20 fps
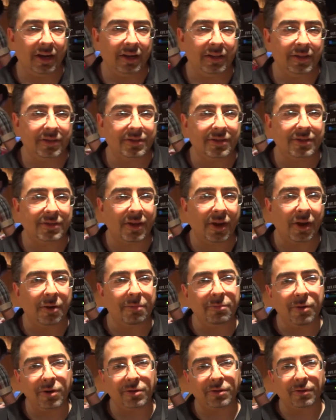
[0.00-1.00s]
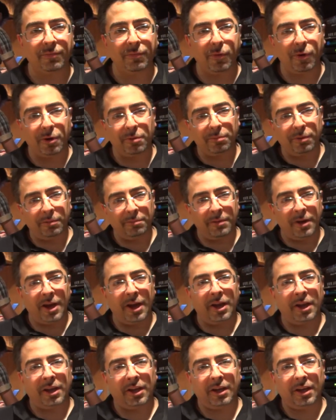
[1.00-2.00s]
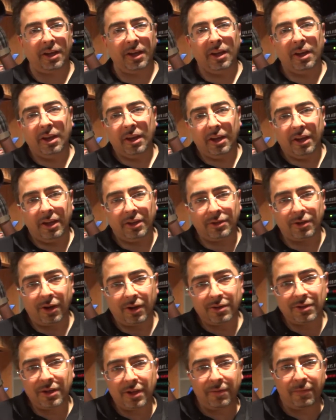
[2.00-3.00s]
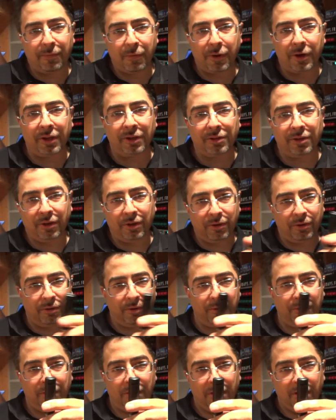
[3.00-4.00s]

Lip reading: This is our most affordable mic. It's our C42